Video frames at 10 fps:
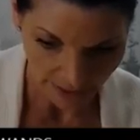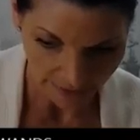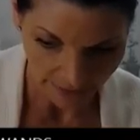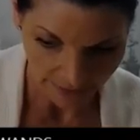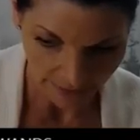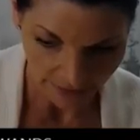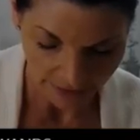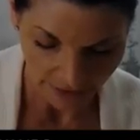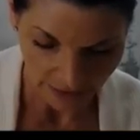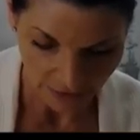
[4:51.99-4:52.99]
I think that
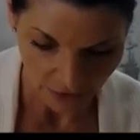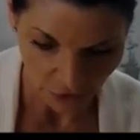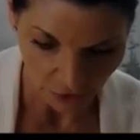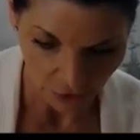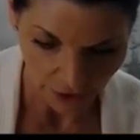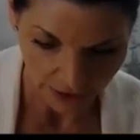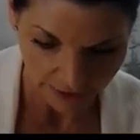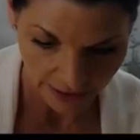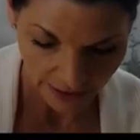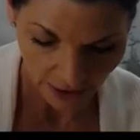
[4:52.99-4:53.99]
you're looking
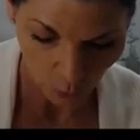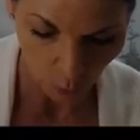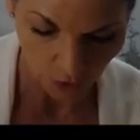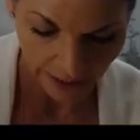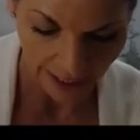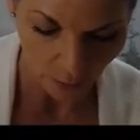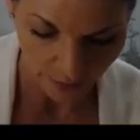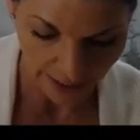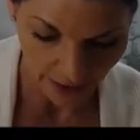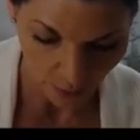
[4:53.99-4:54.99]
to get a word
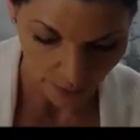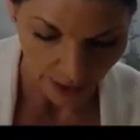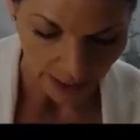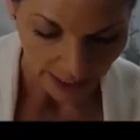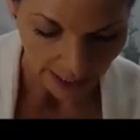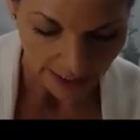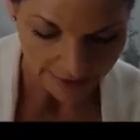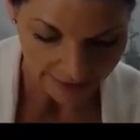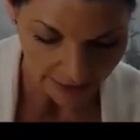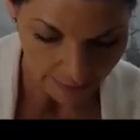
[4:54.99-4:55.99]
out now, and
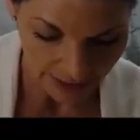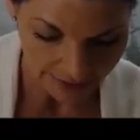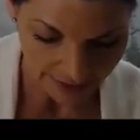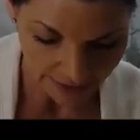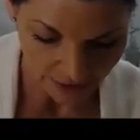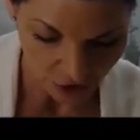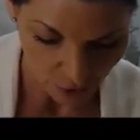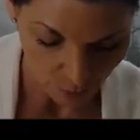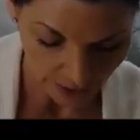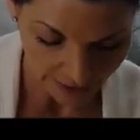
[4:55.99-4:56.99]
it's going to make sense to
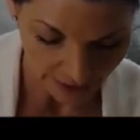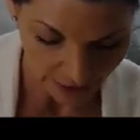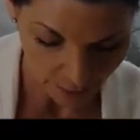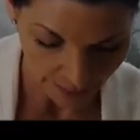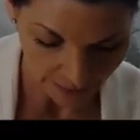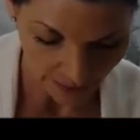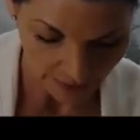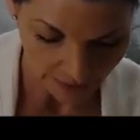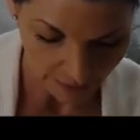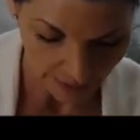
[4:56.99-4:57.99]
you when I tell you what the
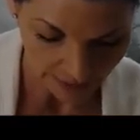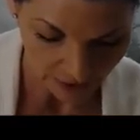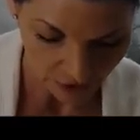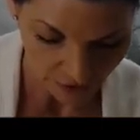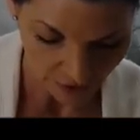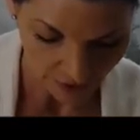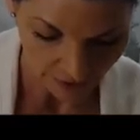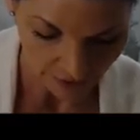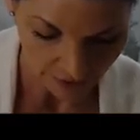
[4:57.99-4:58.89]
ending messages are.